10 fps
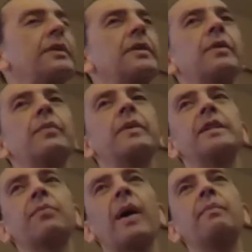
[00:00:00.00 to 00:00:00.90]
when
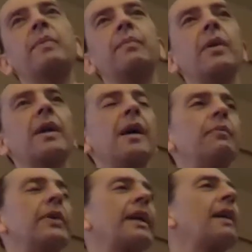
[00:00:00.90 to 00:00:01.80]
these white people come,
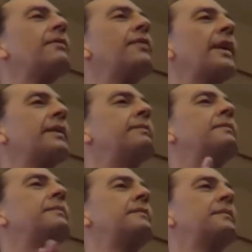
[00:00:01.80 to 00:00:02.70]
we can't fight them.
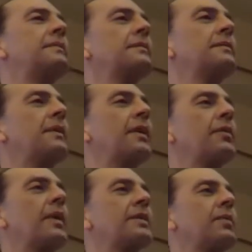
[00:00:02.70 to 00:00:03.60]

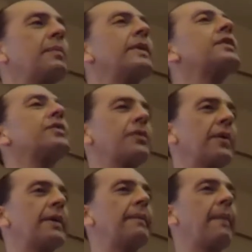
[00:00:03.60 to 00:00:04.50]
Otherwise, we'll be
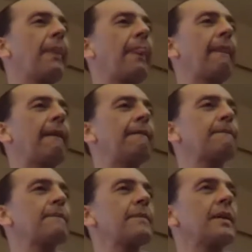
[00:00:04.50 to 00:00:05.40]
destroyed.
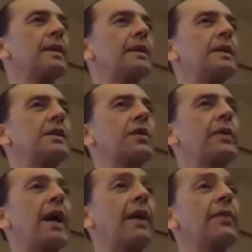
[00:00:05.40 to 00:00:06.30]
So he
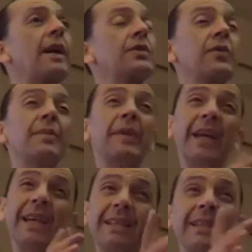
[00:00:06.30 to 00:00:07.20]
had that dream in
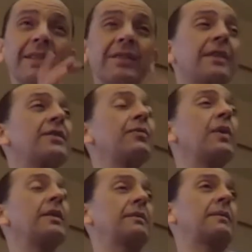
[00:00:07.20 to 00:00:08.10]

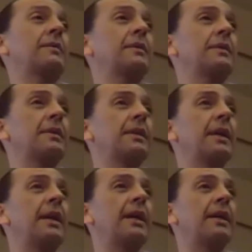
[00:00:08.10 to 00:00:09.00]
1861.
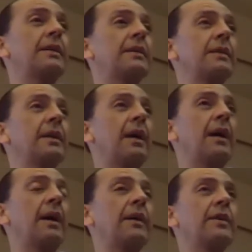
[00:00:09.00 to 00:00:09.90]
And
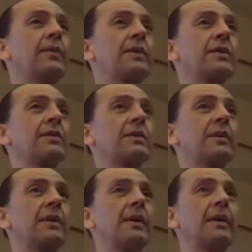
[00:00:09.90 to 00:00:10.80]
he was,
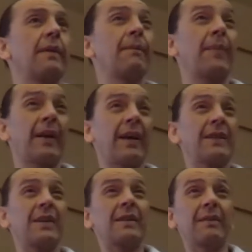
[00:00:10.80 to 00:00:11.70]
like I
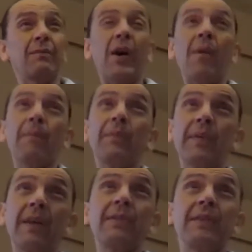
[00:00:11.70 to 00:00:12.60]
said,
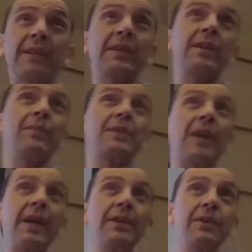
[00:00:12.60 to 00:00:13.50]
they said he was
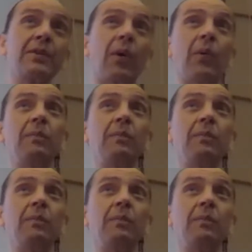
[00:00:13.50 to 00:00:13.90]
9 years old.